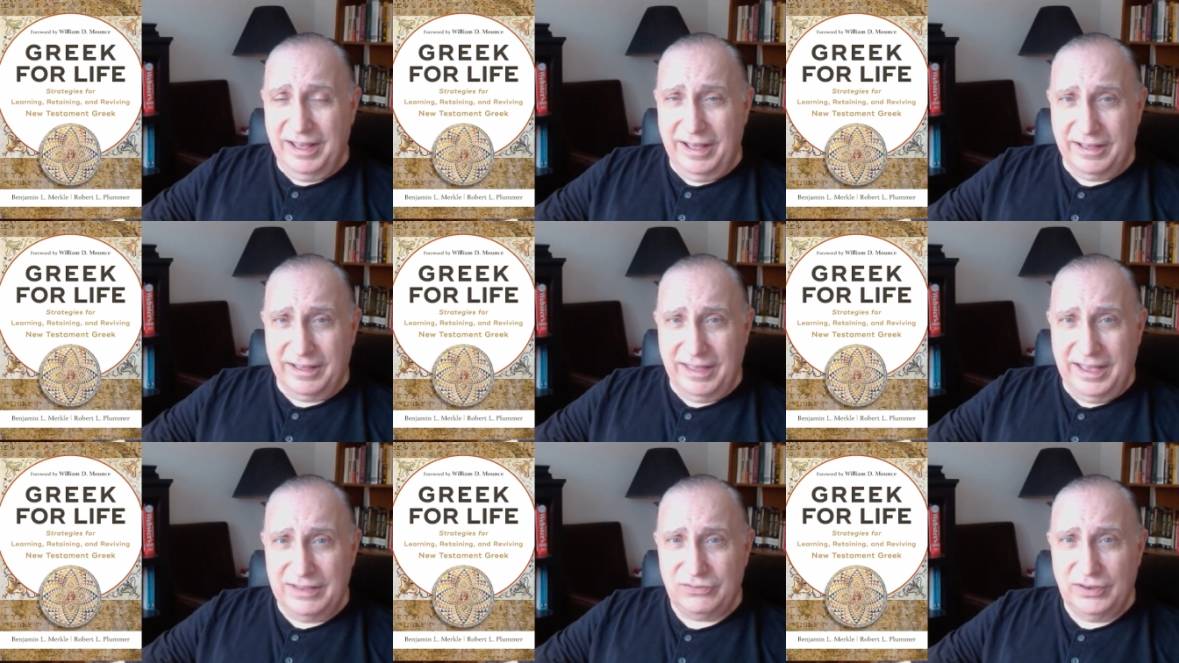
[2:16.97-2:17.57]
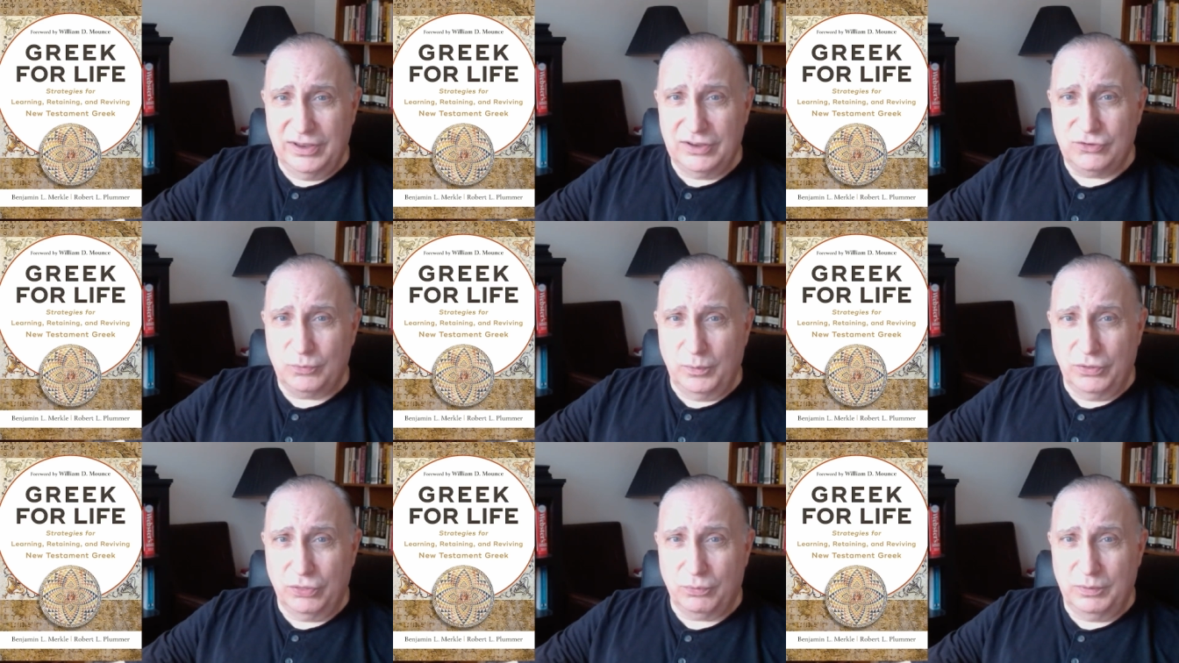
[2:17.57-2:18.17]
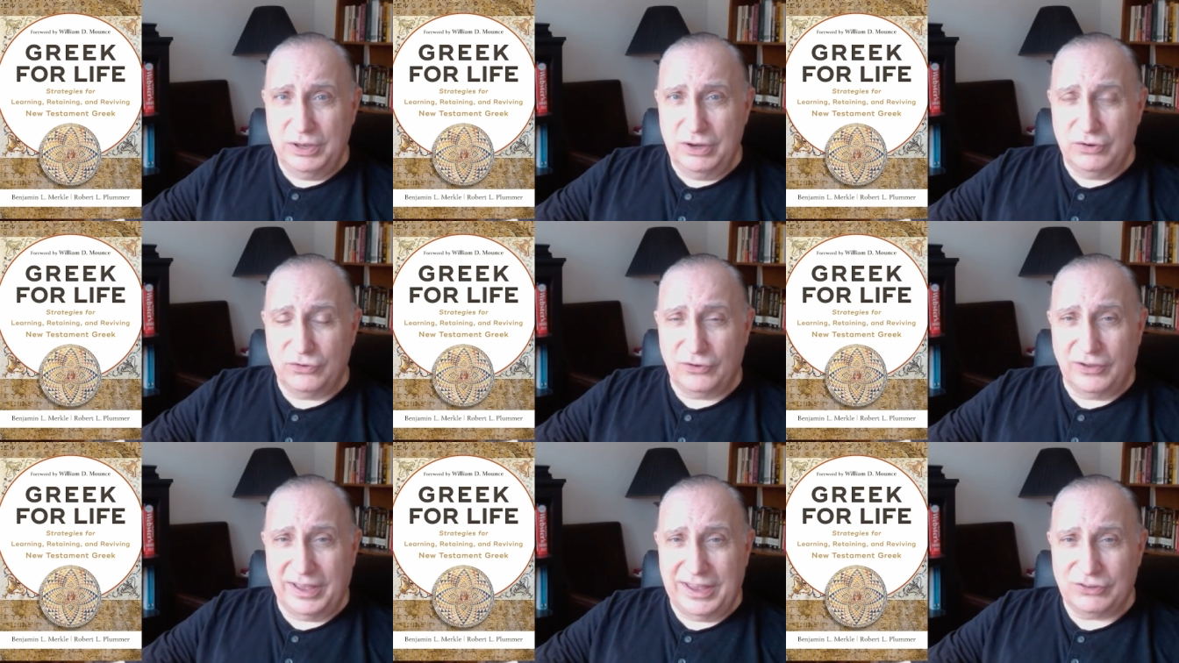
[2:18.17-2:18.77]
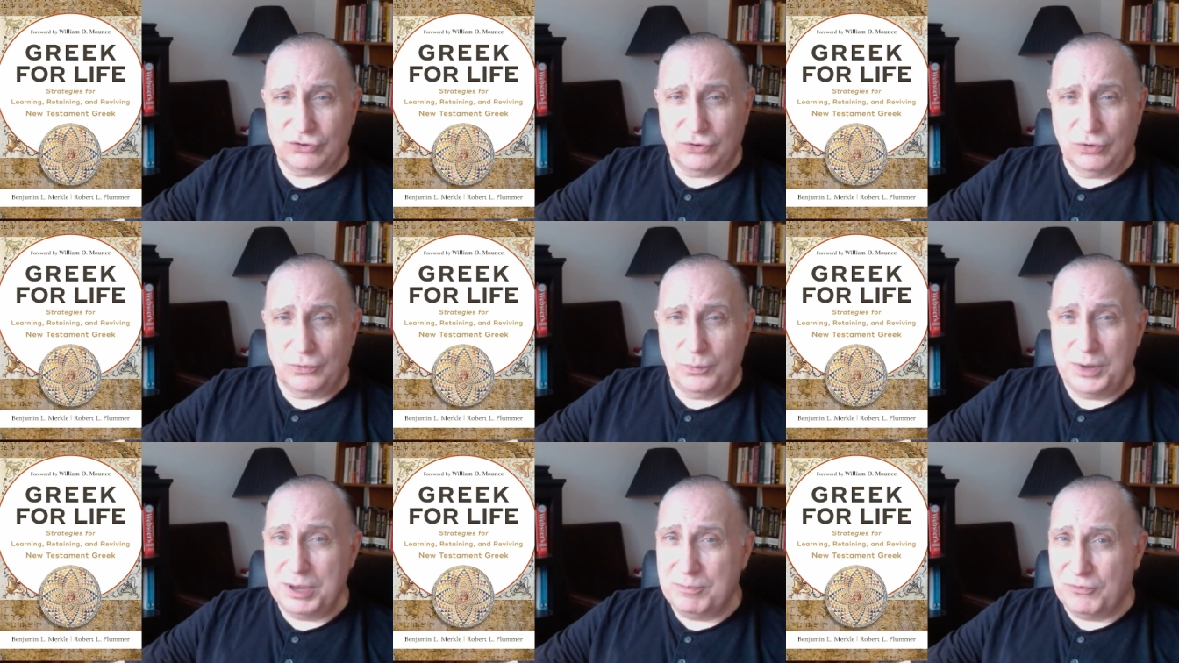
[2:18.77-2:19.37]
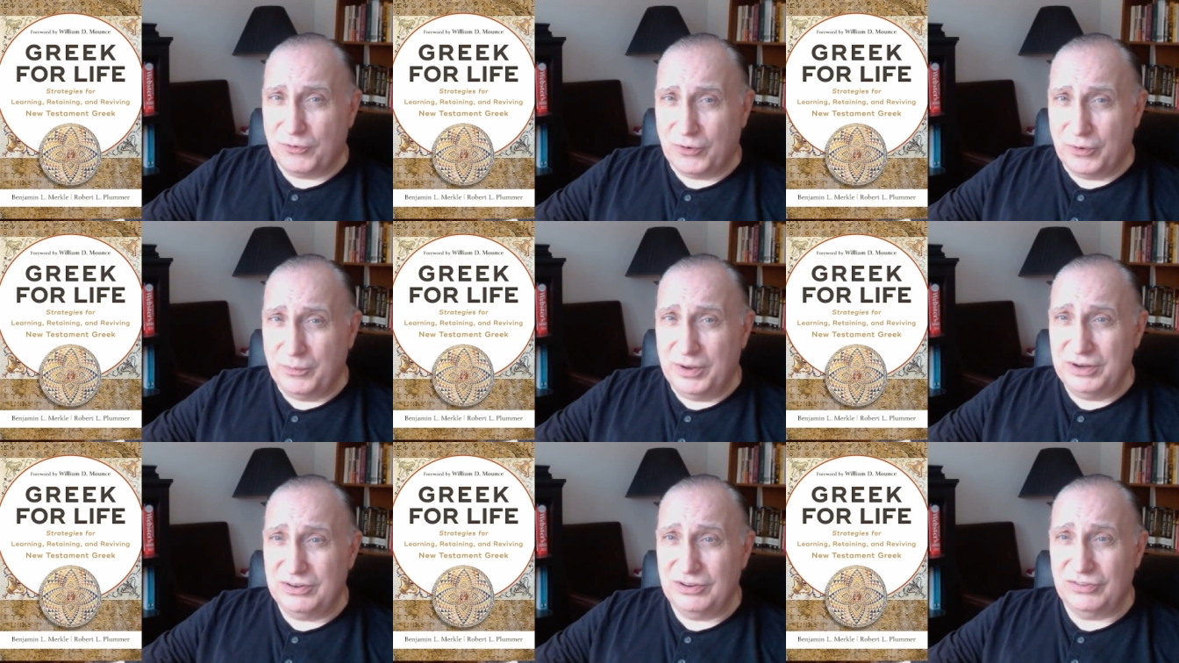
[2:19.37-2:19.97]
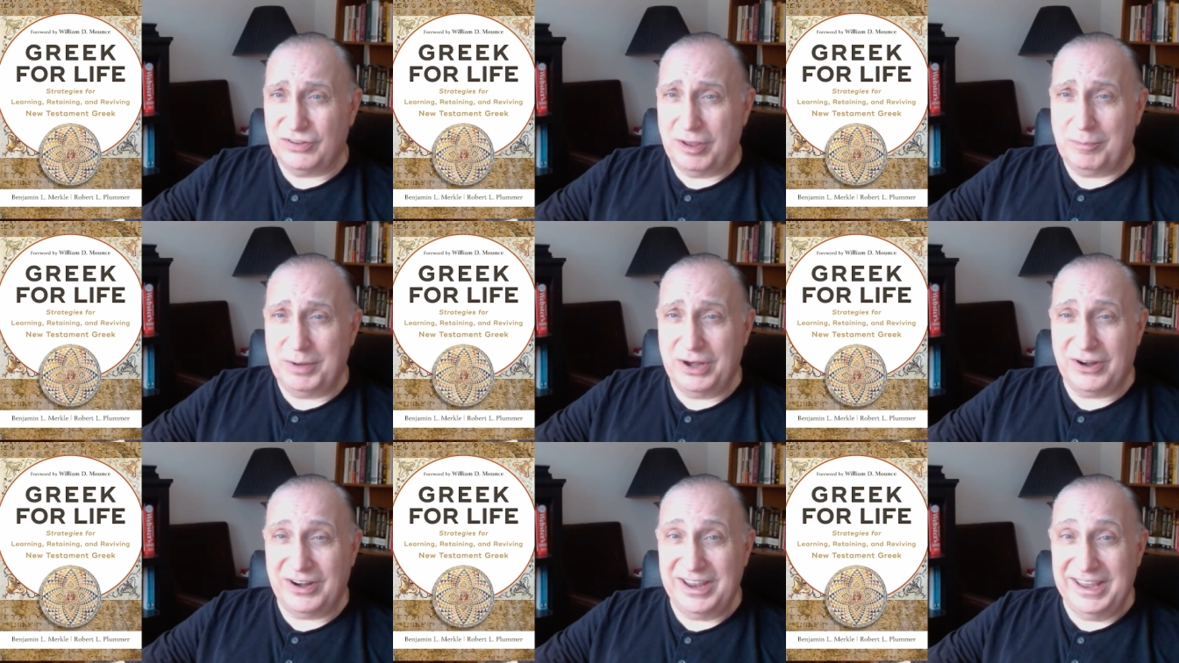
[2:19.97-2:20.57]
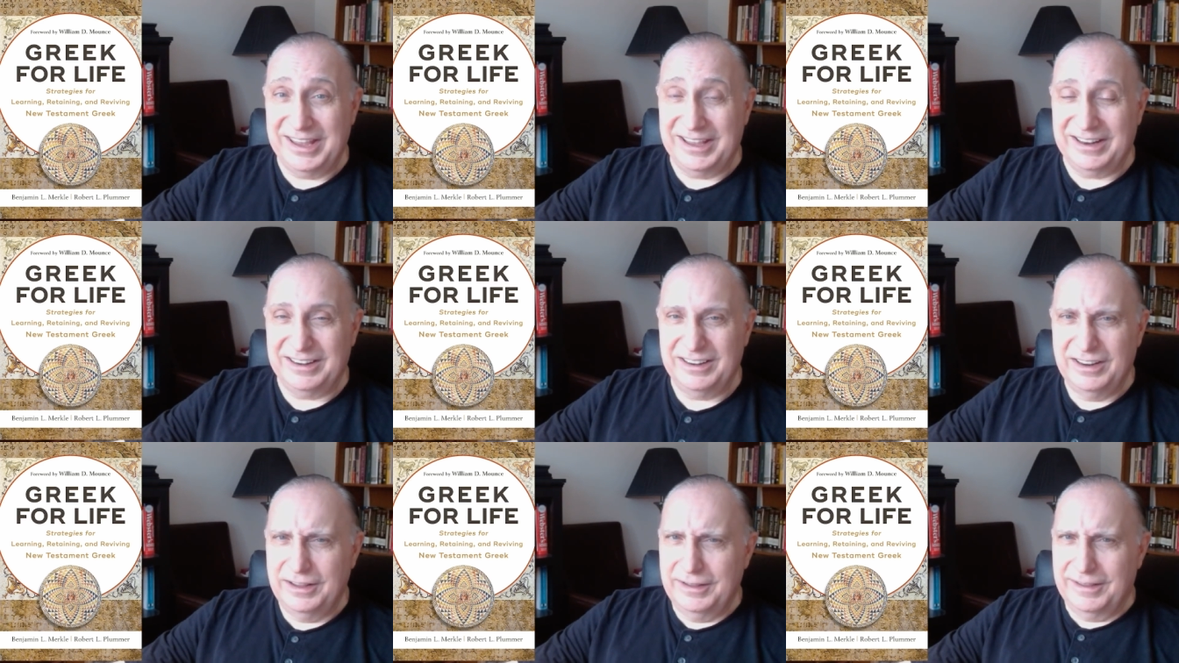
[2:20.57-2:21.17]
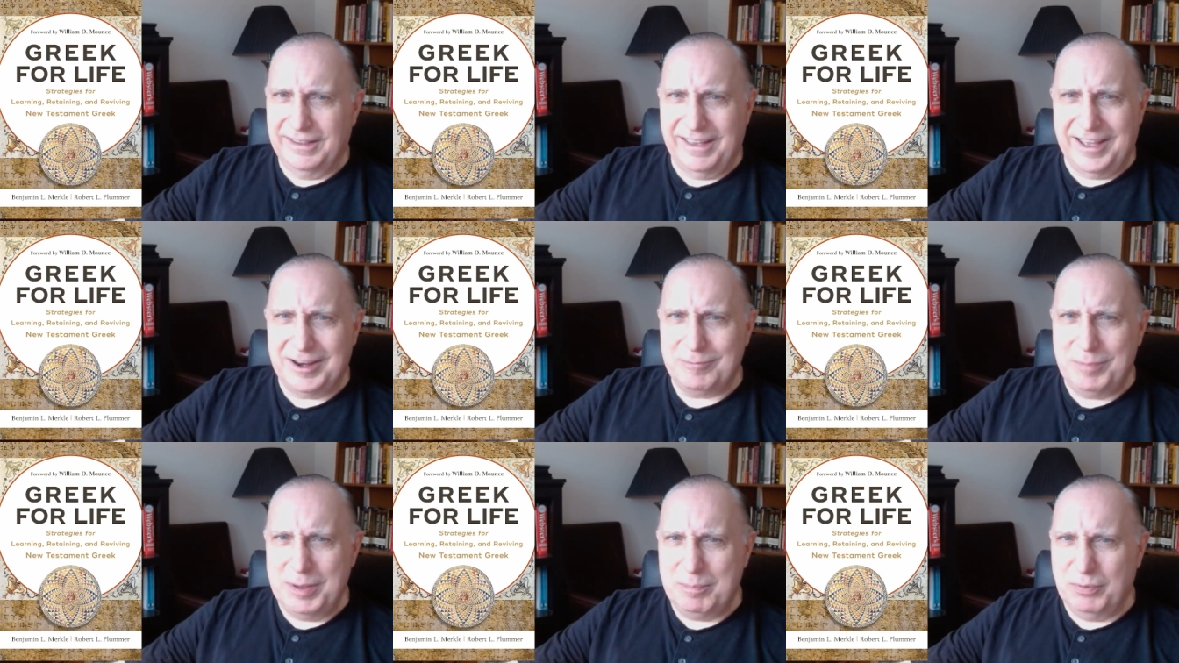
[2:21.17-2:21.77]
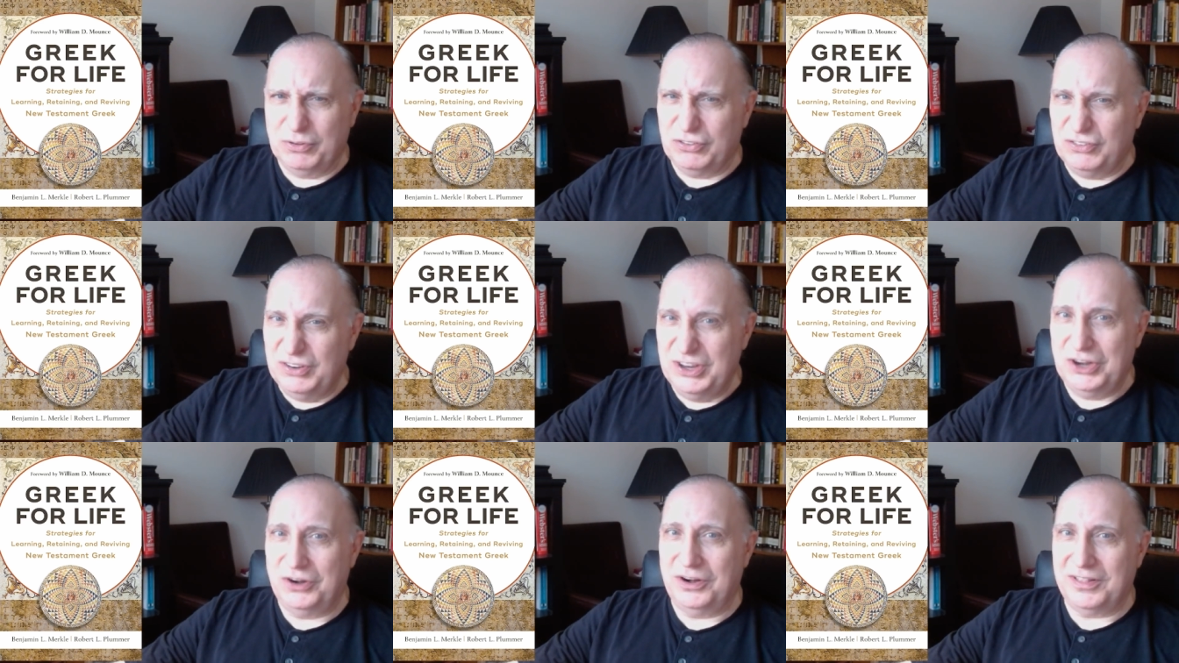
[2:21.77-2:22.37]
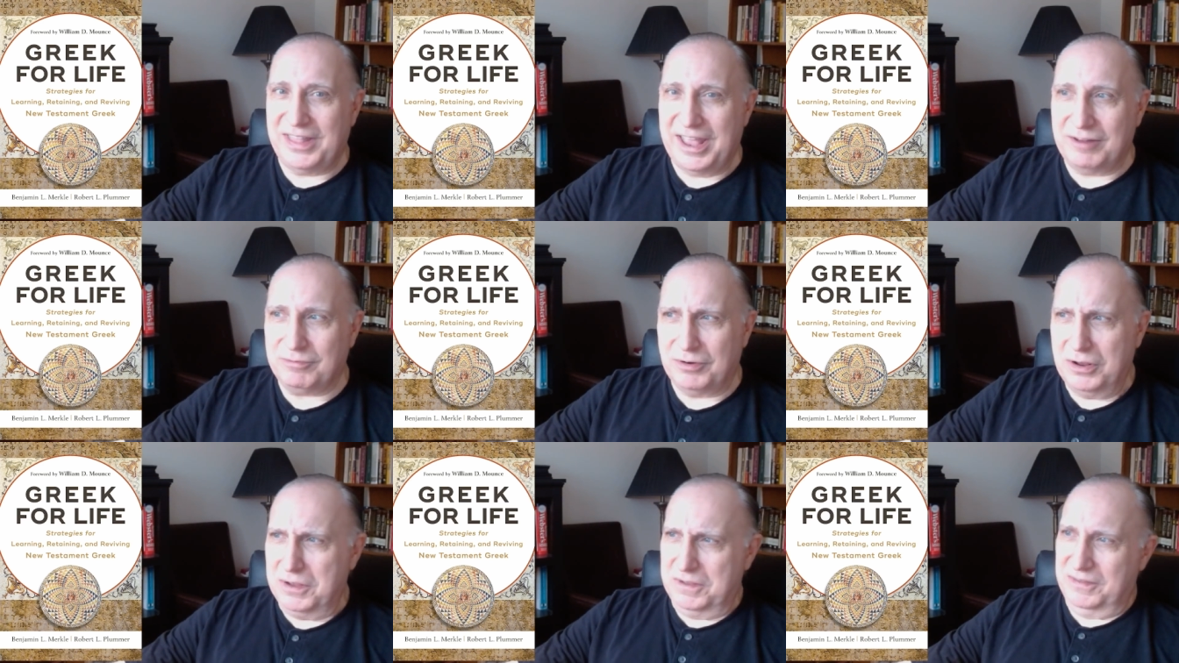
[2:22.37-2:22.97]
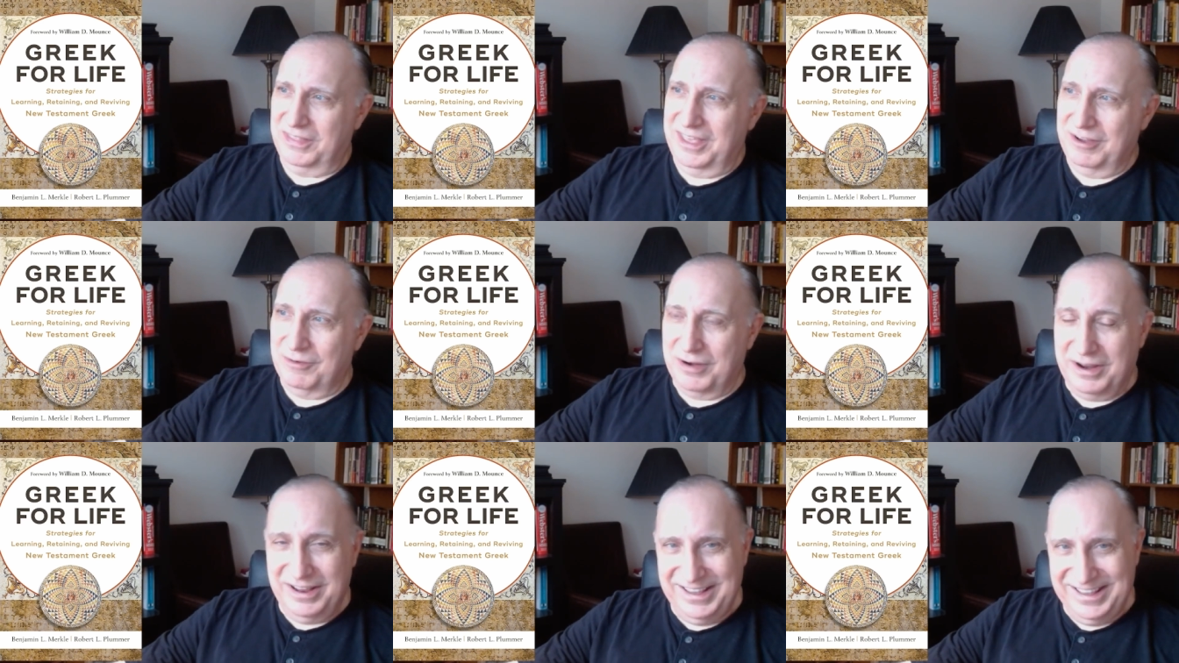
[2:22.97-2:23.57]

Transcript: classics with 3 years of classical Greek before I went to seminary, and a lot of people sneered at that. They were